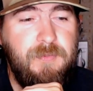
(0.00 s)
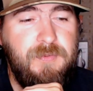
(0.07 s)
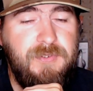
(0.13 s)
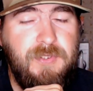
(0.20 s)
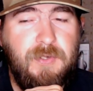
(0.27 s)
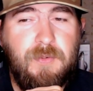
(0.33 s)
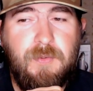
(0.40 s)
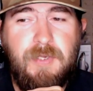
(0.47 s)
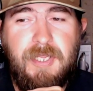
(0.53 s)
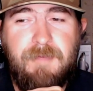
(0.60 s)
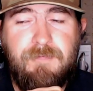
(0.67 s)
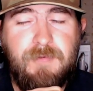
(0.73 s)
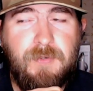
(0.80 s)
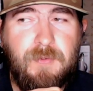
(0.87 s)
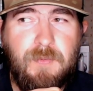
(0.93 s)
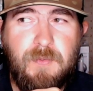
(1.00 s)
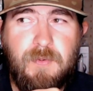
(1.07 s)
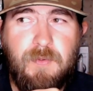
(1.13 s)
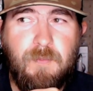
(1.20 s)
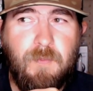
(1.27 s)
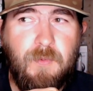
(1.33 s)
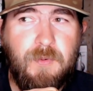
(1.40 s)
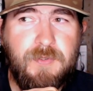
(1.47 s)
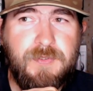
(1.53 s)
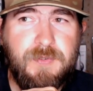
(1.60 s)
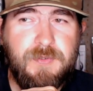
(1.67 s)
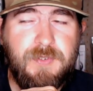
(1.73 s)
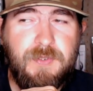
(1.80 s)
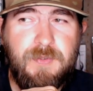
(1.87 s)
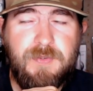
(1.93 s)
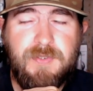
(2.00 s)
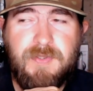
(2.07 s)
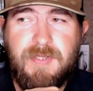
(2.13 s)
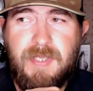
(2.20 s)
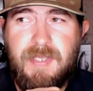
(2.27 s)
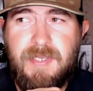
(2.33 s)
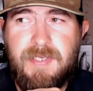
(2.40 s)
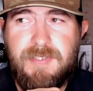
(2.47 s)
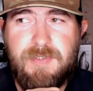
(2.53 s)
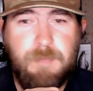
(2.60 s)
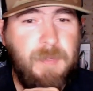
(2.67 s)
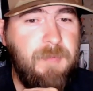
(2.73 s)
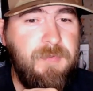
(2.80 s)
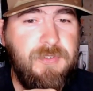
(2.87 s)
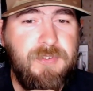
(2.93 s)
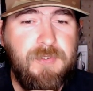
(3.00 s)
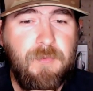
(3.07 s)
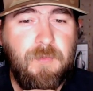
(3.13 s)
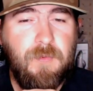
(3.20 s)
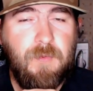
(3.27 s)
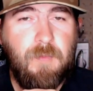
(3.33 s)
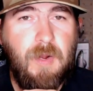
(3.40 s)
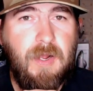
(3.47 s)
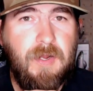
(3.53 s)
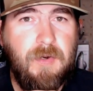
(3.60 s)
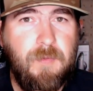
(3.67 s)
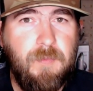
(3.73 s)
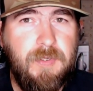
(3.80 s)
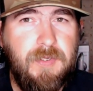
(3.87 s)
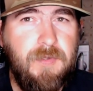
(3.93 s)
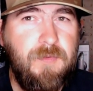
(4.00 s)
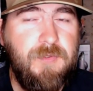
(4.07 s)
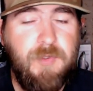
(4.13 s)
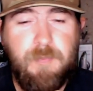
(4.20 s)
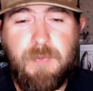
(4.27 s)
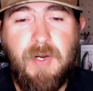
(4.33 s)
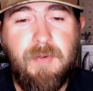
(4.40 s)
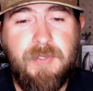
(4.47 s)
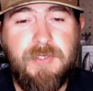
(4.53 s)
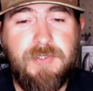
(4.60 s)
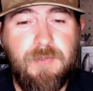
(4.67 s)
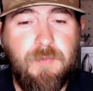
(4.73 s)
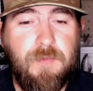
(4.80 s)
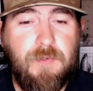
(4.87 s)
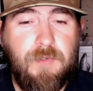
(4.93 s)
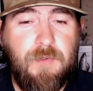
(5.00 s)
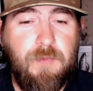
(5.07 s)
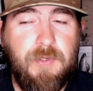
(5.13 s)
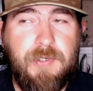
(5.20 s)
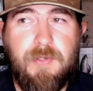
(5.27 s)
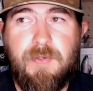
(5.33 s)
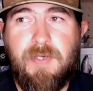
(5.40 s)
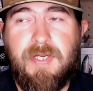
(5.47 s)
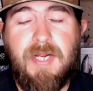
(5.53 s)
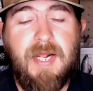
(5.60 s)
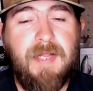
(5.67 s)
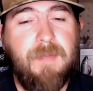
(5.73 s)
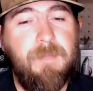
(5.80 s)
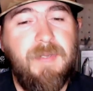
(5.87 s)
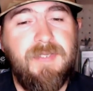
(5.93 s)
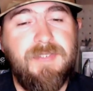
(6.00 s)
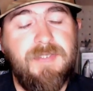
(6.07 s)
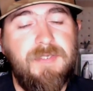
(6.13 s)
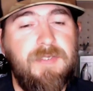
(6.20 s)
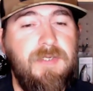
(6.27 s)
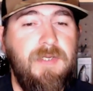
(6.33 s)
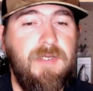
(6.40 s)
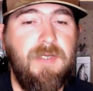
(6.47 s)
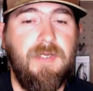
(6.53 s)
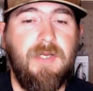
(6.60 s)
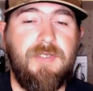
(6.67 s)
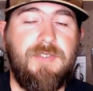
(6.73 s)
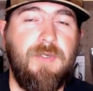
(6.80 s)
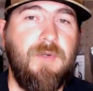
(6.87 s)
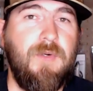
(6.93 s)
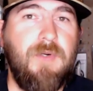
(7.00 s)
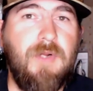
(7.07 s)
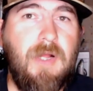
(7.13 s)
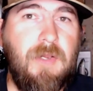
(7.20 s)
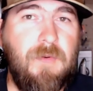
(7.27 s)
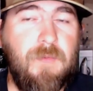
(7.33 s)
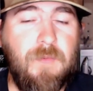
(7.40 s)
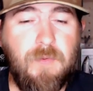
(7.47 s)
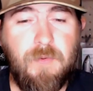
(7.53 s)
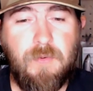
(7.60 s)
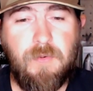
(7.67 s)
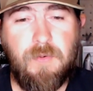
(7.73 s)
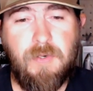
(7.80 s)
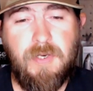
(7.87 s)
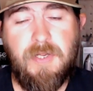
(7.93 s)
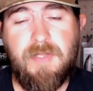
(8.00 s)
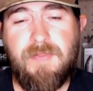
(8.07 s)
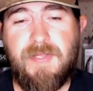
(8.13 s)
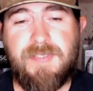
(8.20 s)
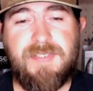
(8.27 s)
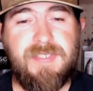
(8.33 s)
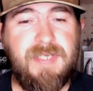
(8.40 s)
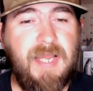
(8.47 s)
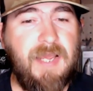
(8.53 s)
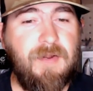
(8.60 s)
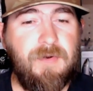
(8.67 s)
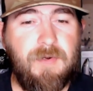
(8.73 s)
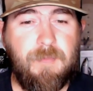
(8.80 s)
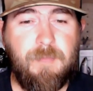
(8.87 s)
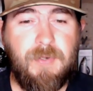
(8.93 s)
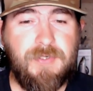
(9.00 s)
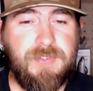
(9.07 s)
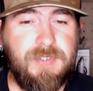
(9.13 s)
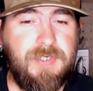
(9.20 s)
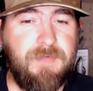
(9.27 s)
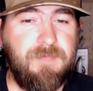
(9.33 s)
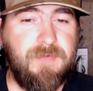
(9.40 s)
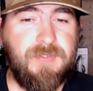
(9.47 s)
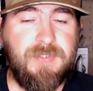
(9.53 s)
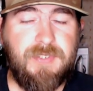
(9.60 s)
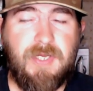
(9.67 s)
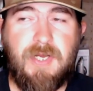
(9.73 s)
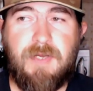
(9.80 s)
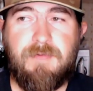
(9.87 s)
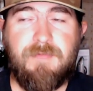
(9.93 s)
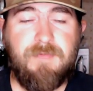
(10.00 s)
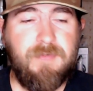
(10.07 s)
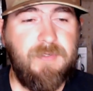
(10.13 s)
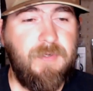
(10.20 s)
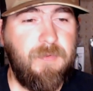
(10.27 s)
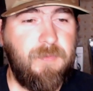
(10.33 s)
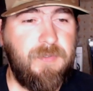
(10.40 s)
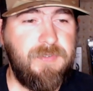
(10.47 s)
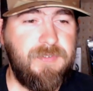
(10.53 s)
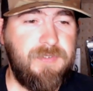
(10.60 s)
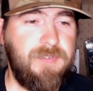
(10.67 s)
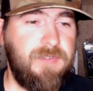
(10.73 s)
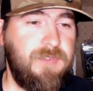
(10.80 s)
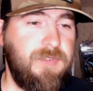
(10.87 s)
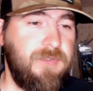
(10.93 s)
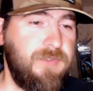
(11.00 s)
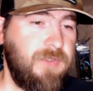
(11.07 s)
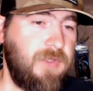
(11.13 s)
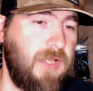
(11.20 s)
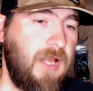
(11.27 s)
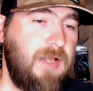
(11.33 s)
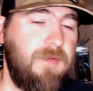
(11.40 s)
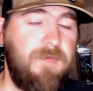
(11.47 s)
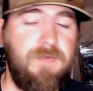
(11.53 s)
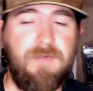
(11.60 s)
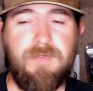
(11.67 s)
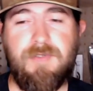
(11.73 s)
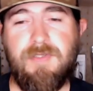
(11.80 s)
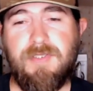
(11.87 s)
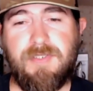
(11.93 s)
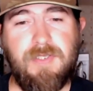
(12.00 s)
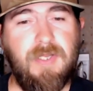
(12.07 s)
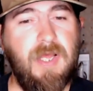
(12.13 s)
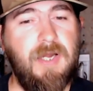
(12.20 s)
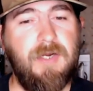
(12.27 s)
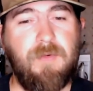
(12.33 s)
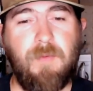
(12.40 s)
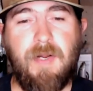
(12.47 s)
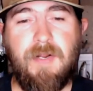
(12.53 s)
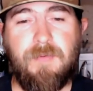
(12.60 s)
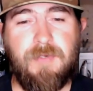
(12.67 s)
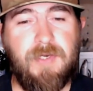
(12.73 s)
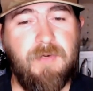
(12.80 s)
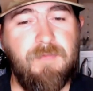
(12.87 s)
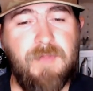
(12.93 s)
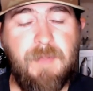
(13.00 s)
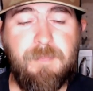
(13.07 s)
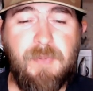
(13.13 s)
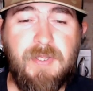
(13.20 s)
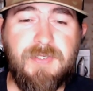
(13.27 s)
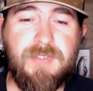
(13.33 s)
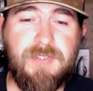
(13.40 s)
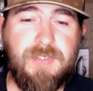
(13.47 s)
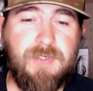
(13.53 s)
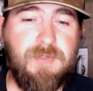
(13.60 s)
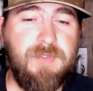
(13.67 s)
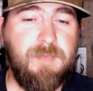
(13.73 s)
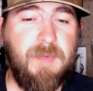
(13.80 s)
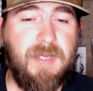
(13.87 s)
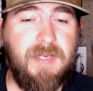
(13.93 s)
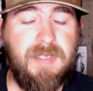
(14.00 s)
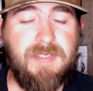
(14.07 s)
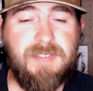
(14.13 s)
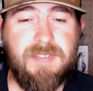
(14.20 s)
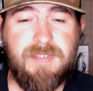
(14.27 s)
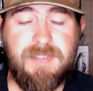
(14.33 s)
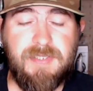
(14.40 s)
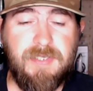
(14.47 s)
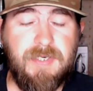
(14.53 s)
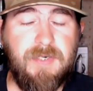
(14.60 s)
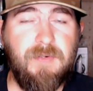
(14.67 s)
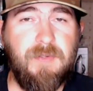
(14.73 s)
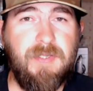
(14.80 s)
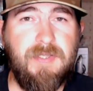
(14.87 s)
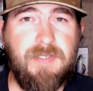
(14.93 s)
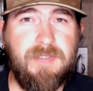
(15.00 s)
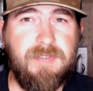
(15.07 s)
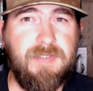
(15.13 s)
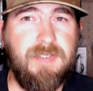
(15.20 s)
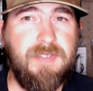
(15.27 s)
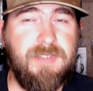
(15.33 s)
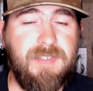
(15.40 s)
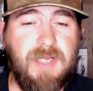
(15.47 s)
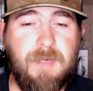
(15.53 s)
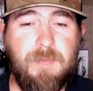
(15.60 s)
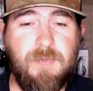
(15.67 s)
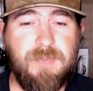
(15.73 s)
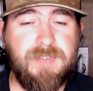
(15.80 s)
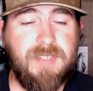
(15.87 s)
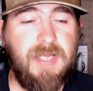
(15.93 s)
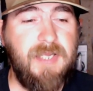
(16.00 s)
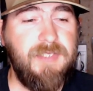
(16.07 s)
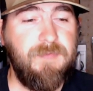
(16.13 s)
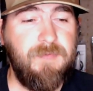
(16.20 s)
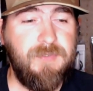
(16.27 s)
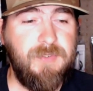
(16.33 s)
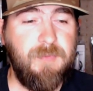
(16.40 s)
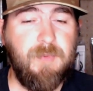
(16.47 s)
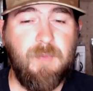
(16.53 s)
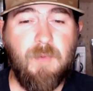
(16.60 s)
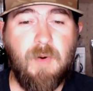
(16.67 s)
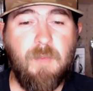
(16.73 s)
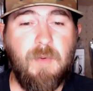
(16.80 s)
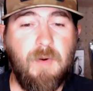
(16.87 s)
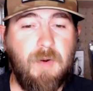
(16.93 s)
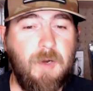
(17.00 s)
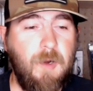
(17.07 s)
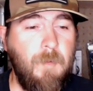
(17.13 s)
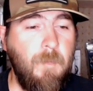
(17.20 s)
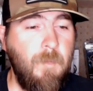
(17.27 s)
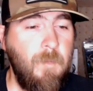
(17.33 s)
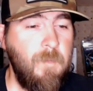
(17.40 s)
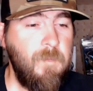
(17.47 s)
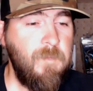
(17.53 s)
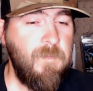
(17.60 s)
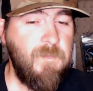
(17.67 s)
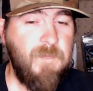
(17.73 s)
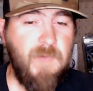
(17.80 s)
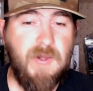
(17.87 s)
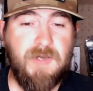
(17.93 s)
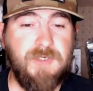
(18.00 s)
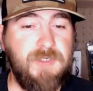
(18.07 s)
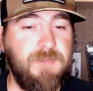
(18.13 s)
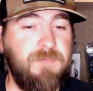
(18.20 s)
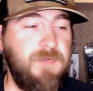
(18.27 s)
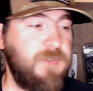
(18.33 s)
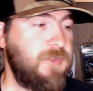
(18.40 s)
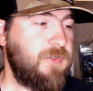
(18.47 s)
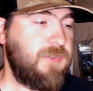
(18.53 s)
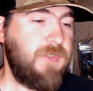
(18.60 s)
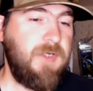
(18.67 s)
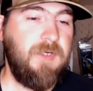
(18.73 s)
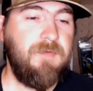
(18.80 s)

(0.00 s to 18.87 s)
So if you're ordering ones or twos of things, maybe you just order a rod or reel, you'll probably get your order quicker than a guy that makes a, a two hundred dollar order that's scattered a bunch of different stuff, you know, because there's a lot, it's a lot of ground to cover. That place is huge, man. It's, it's literally the double the size of a Super Walmart, and it's just fishing stuff.